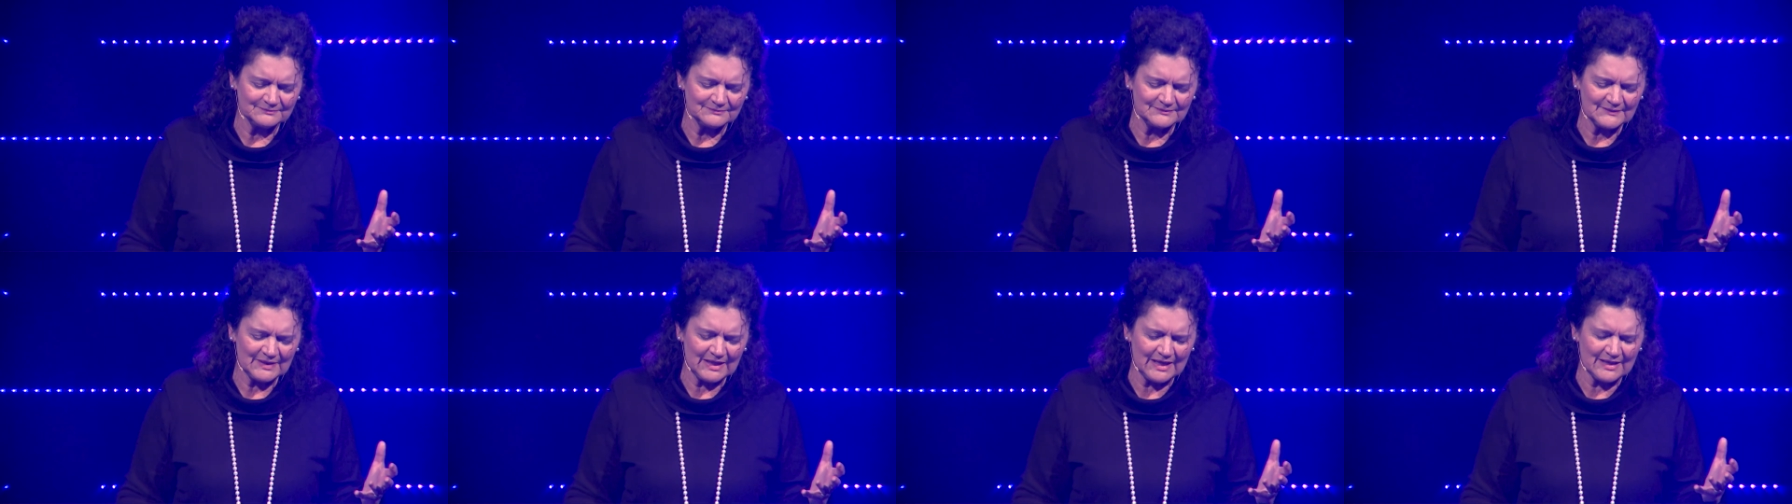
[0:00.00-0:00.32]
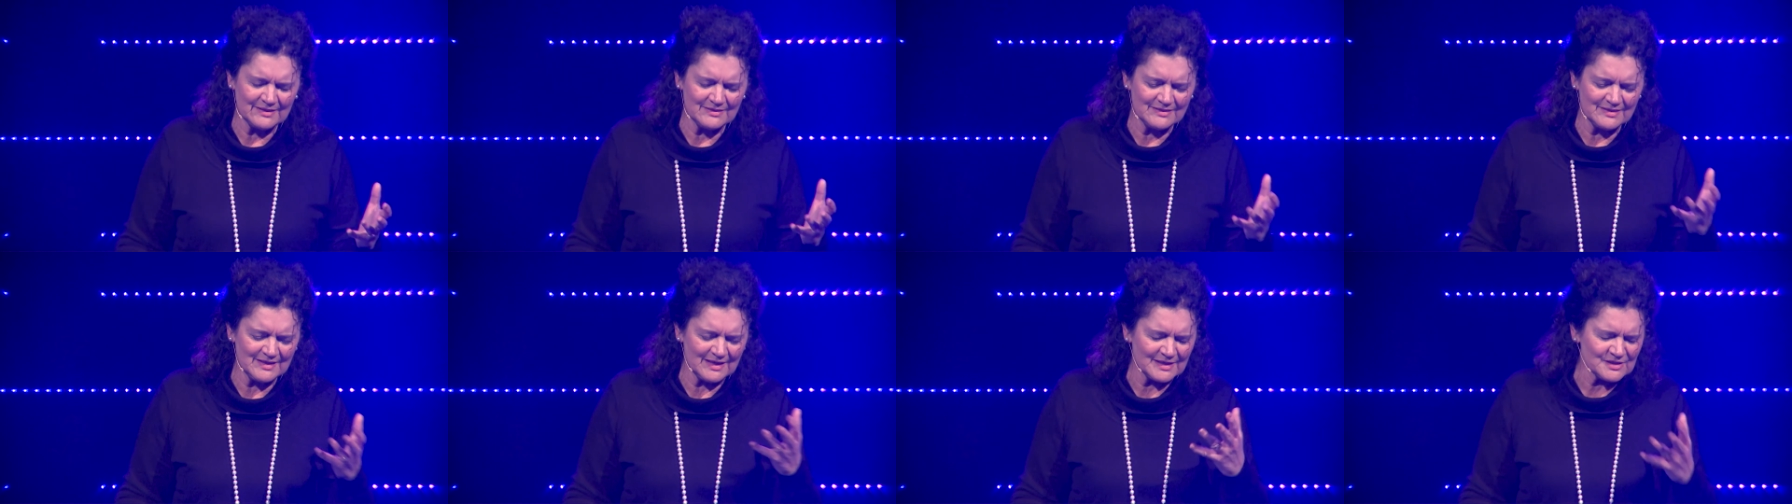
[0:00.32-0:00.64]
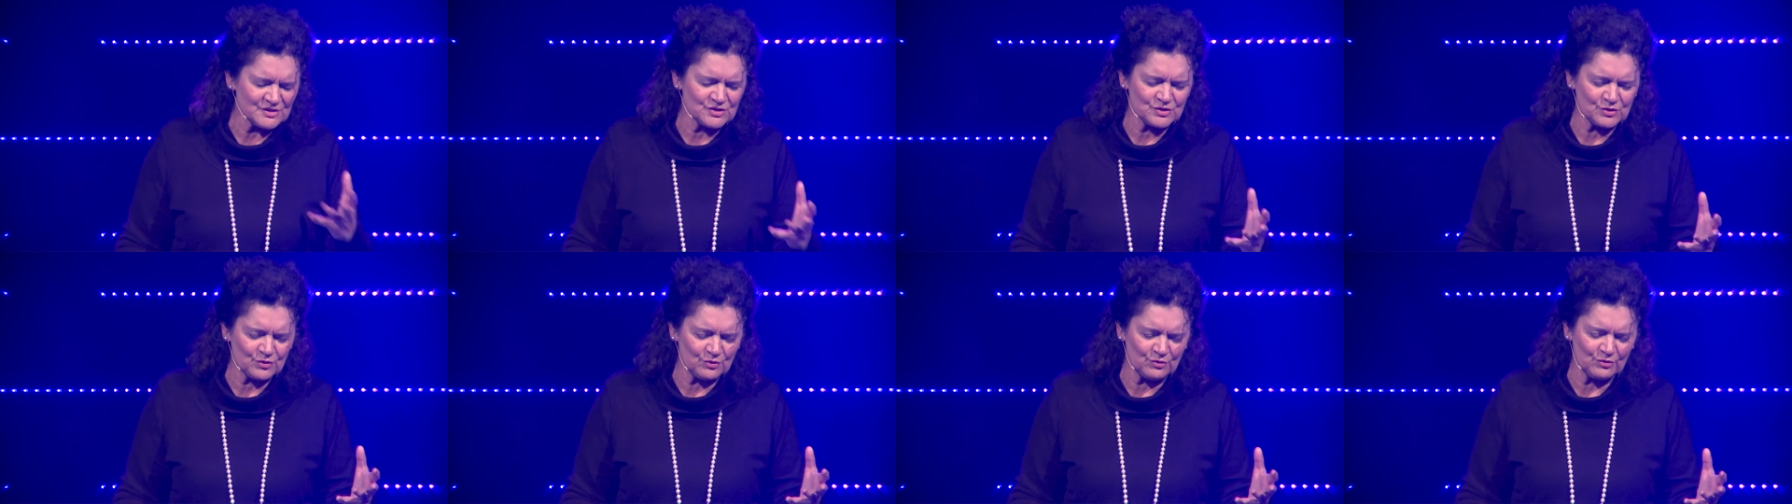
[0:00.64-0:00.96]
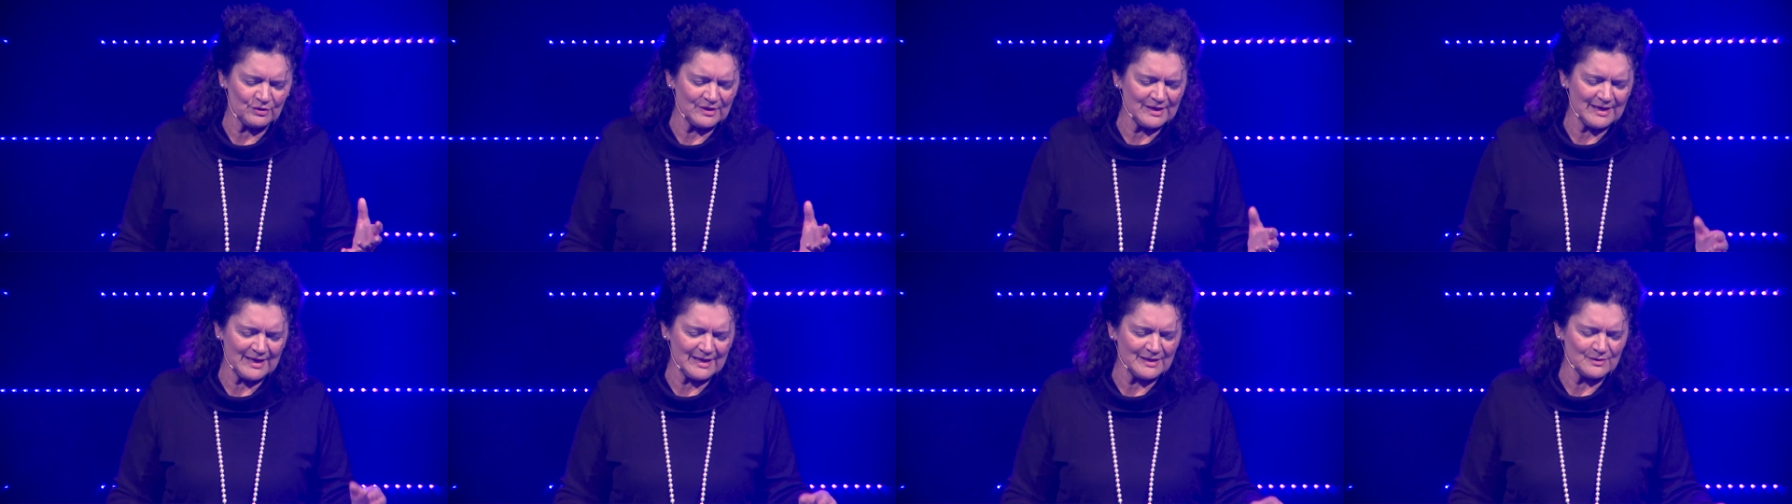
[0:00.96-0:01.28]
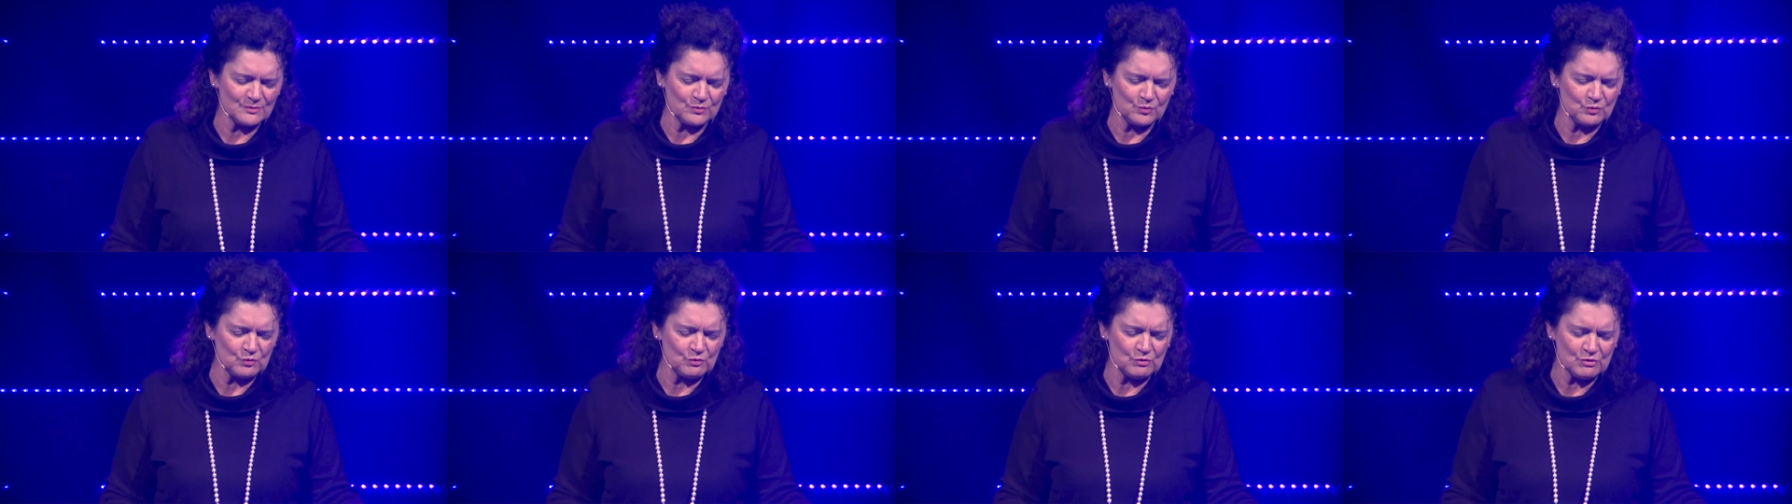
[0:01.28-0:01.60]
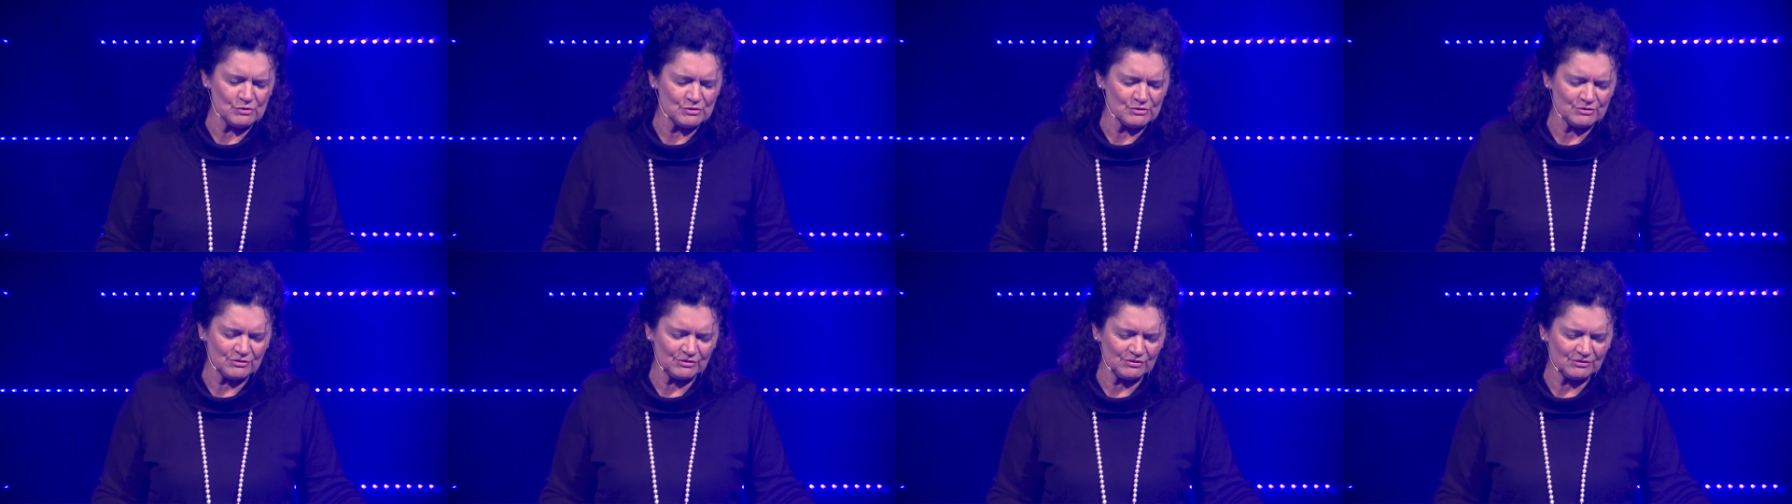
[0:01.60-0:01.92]
and thus create
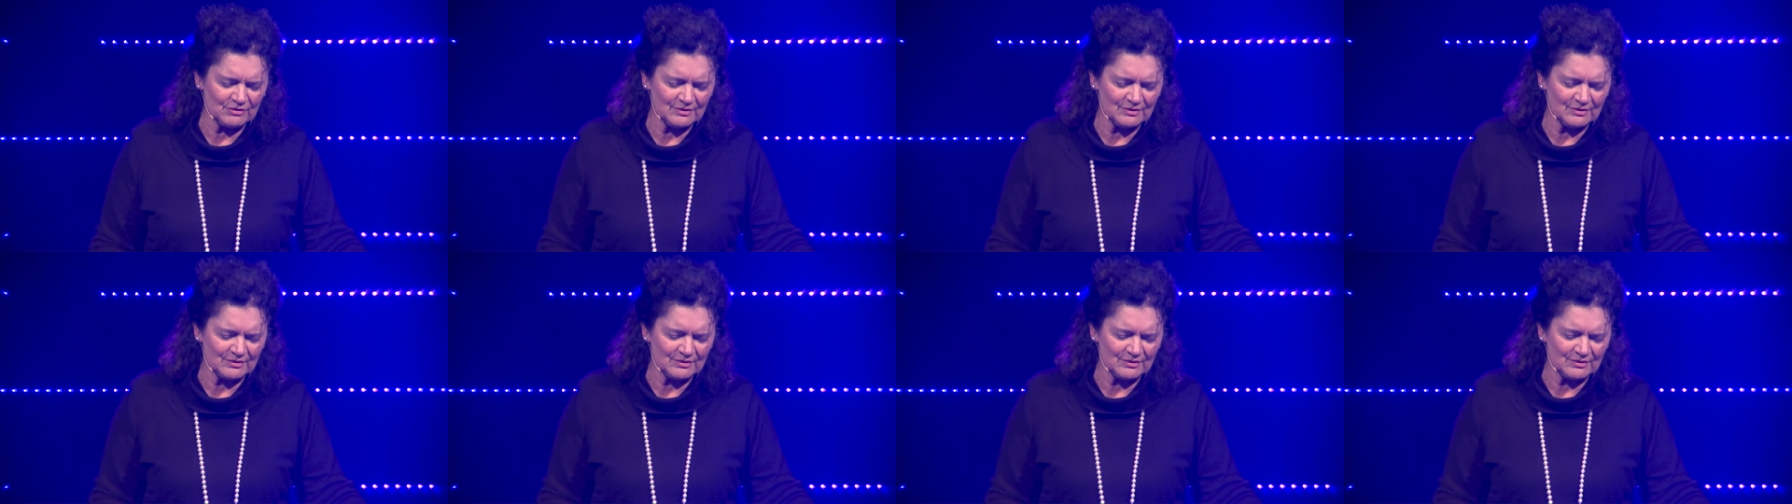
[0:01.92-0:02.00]
worth